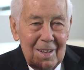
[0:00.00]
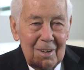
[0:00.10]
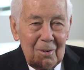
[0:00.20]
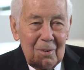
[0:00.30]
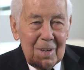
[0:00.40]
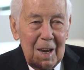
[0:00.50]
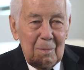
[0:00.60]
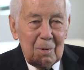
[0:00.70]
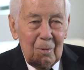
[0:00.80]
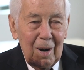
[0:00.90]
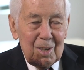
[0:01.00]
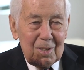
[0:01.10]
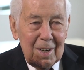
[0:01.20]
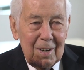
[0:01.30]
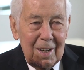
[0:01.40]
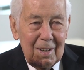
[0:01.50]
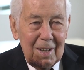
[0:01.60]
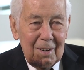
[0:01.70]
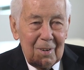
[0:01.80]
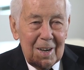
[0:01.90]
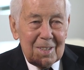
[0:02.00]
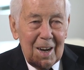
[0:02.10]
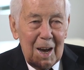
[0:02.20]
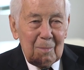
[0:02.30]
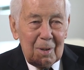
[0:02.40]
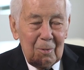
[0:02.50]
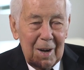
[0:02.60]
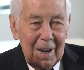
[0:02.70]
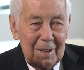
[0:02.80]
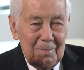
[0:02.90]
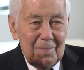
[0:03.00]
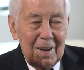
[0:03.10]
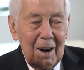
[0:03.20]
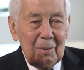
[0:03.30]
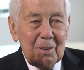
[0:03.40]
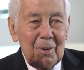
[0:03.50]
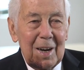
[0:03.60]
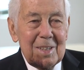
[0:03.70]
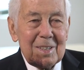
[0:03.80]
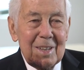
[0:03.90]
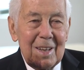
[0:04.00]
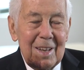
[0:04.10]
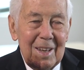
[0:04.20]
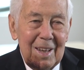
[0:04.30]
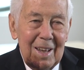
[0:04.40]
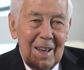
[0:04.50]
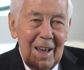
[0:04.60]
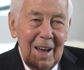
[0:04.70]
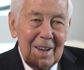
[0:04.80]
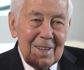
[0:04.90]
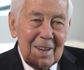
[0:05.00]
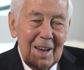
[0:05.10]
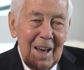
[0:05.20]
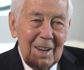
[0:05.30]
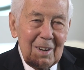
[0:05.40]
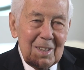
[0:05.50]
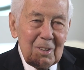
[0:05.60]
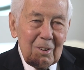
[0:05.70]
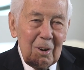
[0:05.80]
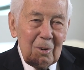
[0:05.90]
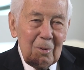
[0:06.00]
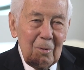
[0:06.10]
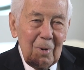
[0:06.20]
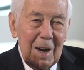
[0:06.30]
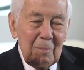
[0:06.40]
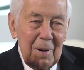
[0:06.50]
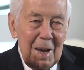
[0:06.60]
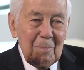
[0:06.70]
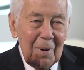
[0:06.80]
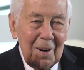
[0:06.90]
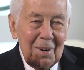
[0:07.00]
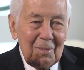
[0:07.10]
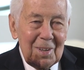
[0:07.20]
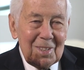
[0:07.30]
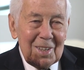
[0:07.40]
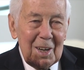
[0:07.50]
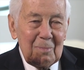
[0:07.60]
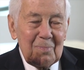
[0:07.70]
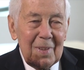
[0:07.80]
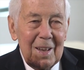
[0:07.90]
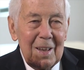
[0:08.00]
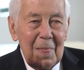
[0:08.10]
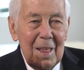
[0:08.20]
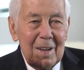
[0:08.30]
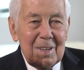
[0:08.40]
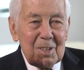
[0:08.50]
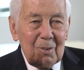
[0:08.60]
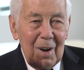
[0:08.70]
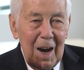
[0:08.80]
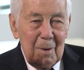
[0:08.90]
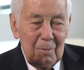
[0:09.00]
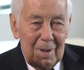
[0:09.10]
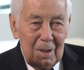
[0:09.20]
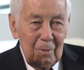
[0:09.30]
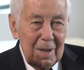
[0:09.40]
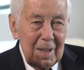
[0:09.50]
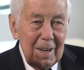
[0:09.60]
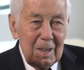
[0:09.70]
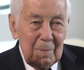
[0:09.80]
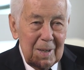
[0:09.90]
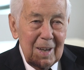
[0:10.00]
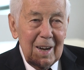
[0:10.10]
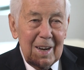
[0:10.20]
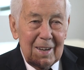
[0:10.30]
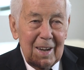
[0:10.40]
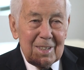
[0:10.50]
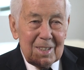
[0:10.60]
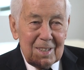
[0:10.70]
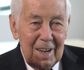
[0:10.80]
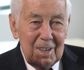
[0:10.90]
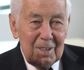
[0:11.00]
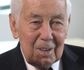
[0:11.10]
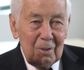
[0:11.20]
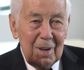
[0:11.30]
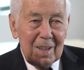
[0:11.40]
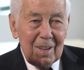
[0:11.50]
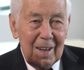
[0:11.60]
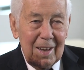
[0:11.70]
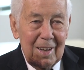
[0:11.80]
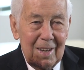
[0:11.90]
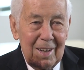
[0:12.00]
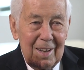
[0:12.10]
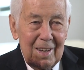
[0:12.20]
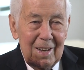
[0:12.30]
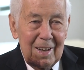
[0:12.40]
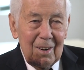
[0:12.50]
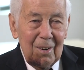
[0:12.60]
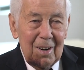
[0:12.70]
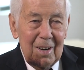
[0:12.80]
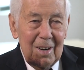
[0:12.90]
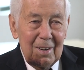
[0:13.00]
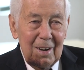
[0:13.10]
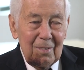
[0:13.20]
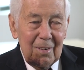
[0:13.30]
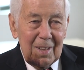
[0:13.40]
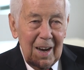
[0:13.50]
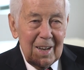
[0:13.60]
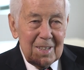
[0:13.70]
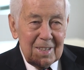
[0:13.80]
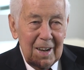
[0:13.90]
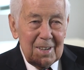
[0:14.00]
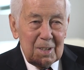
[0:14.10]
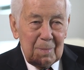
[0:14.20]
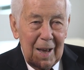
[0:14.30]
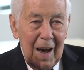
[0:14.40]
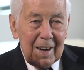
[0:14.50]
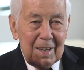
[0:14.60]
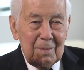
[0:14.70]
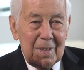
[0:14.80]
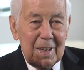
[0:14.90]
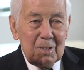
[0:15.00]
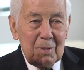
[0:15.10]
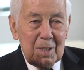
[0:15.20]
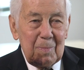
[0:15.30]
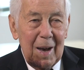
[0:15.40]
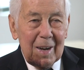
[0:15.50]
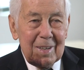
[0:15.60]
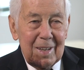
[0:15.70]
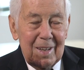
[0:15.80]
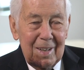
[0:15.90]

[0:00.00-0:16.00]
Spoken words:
who came to Washington in a very timely way at our request and had a so-called white paper, which described really what needed to be done in legislation quickly in order for the United States to be active in this respect.